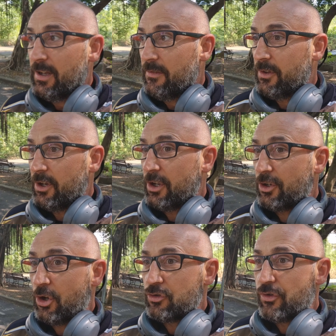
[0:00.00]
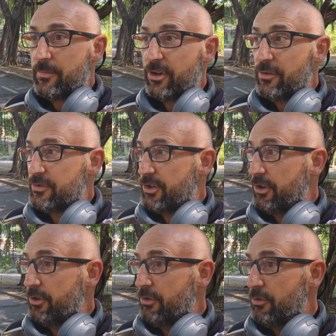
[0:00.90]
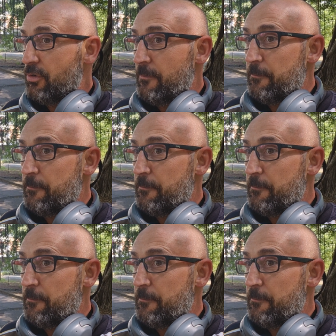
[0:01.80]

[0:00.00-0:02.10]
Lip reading: that contribute to